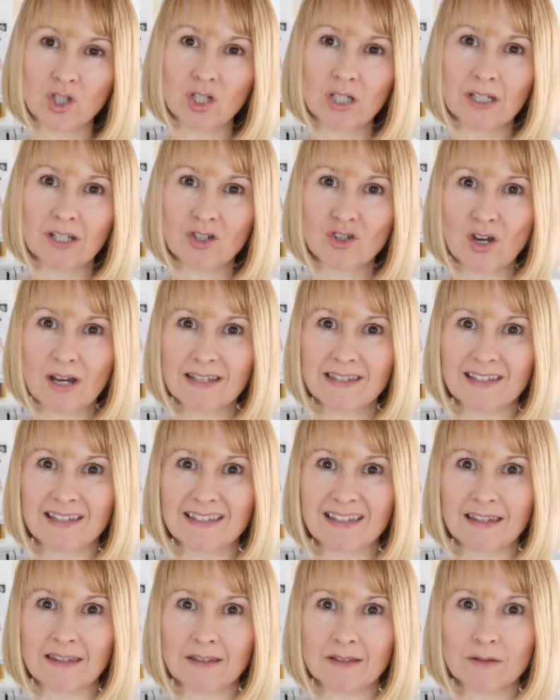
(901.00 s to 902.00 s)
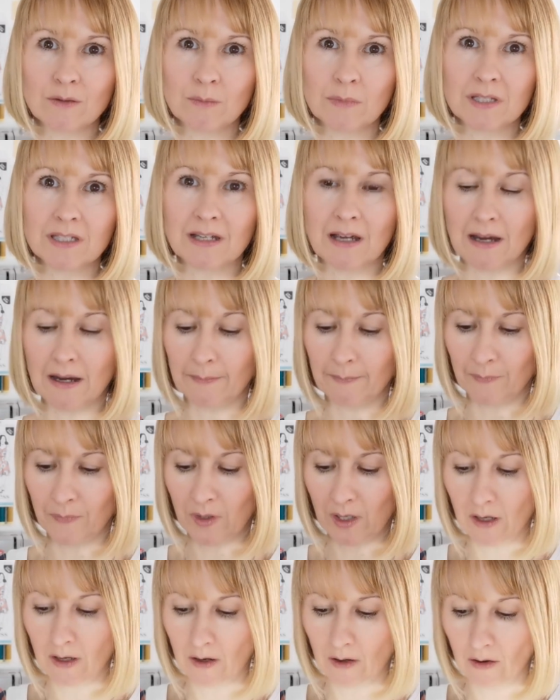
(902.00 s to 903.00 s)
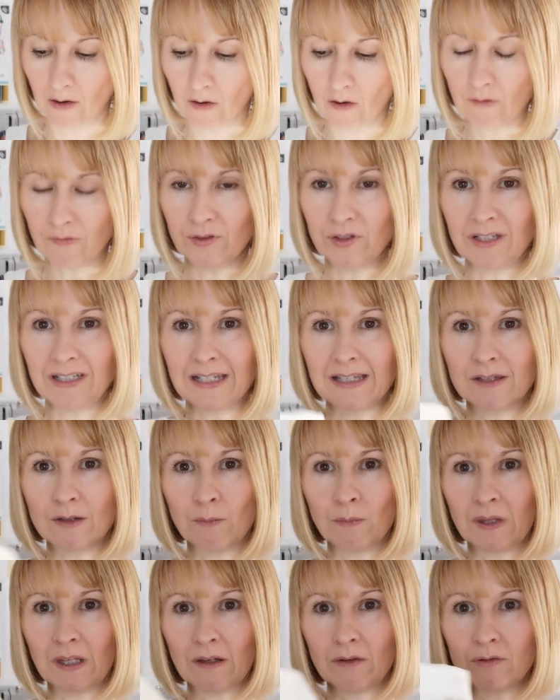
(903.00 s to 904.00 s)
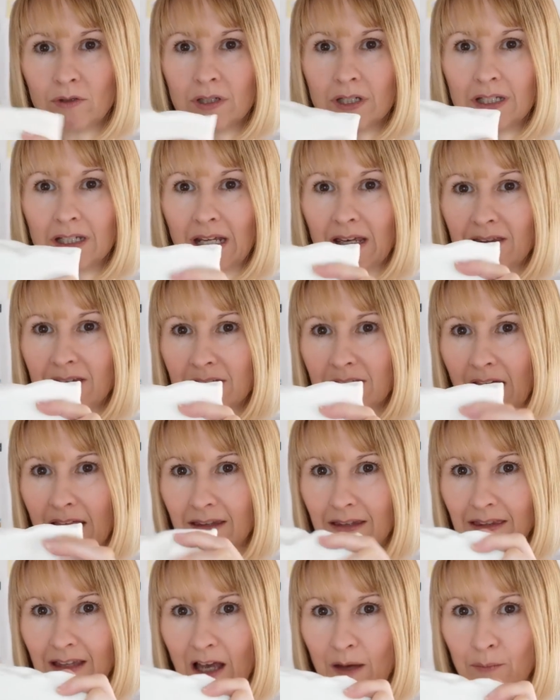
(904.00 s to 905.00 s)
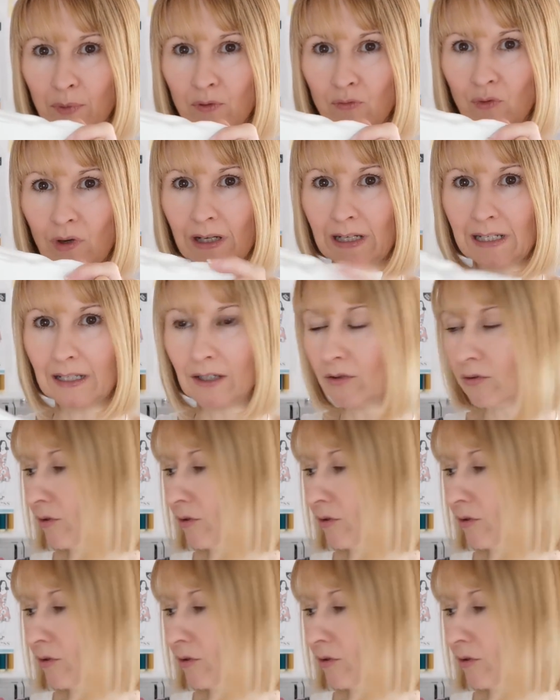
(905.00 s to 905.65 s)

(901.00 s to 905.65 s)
sheer dresses in the summertime. Often you need something underneath, so I think that would be really